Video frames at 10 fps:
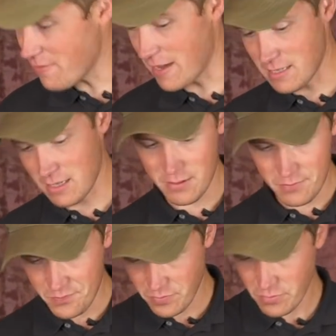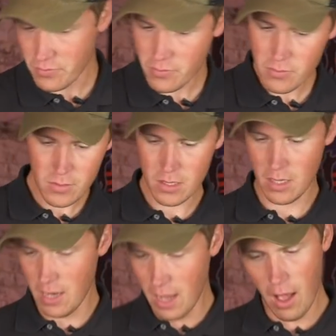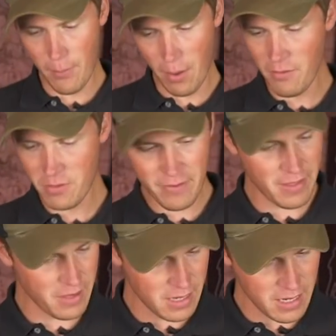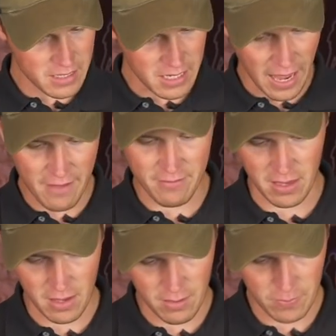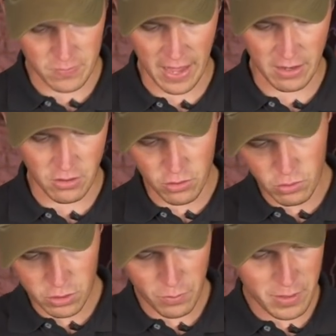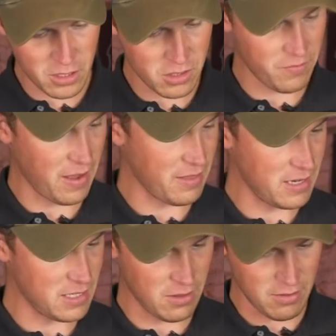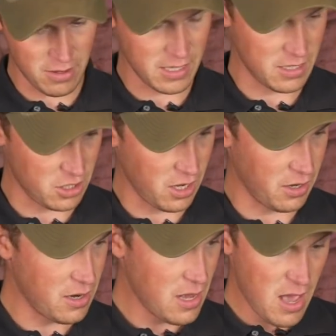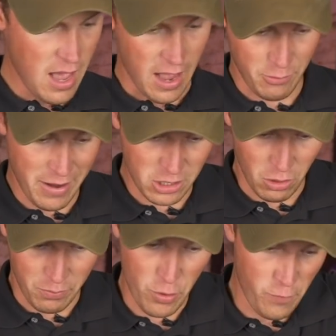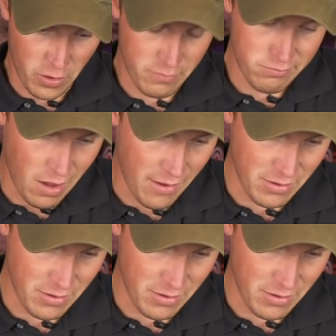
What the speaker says: of it? Apart from the fact that it is heavy, but that could also be just the fact that it's a 30-inch gun and where it's not proofed, I